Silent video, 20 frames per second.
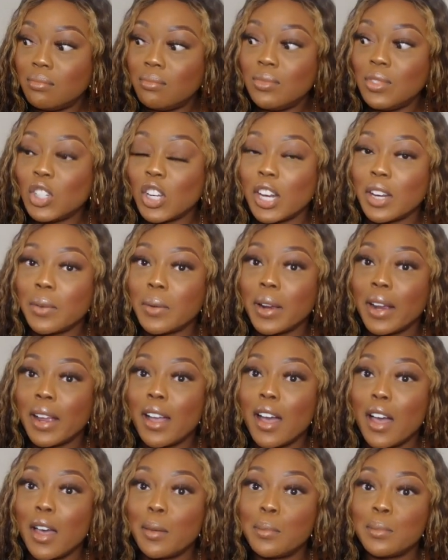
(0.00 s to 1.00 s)
January
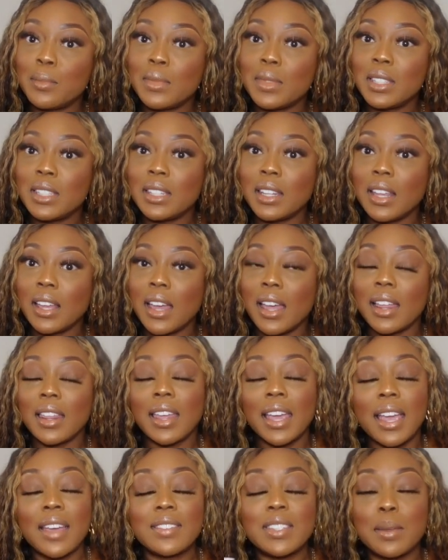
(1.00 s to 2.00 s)
comes.
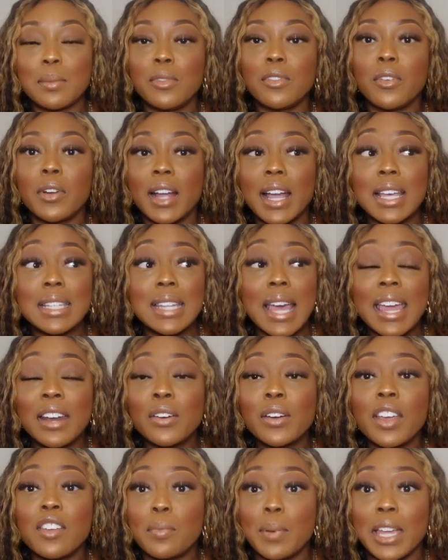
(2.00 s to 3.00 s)
Like I've said before, guys, I
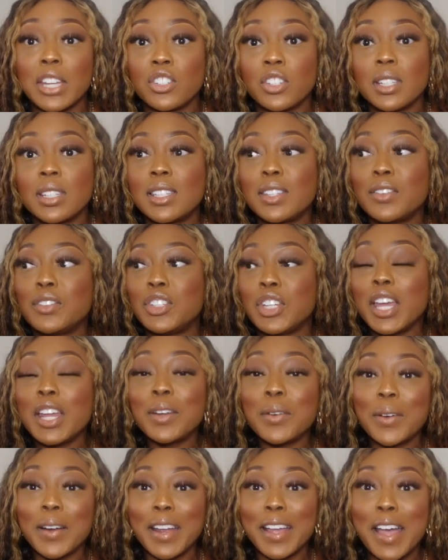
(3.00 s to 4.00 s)
don't have patience. So
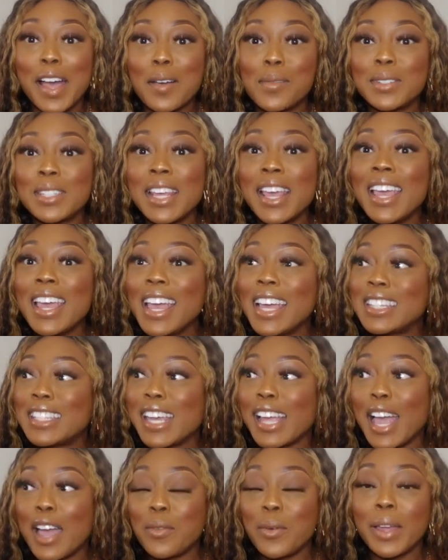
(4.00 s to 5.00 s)
January comes, it's
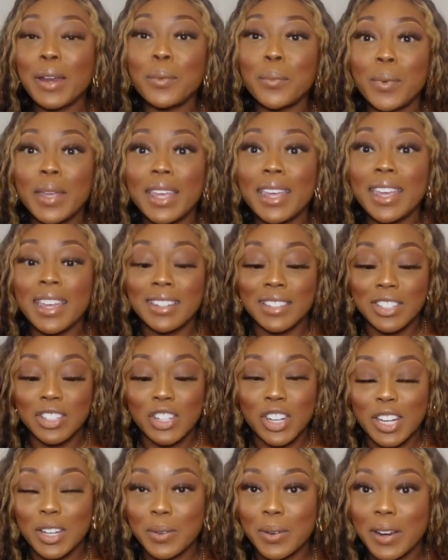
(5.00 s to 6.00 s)
like I wait a week into
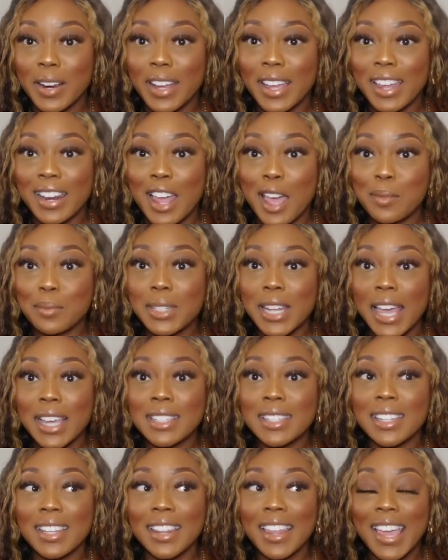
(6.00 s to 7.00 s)
January, and I'm
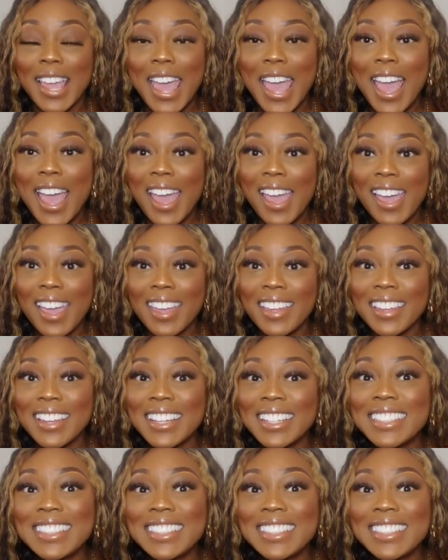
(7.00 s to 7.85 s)
texting like, hey,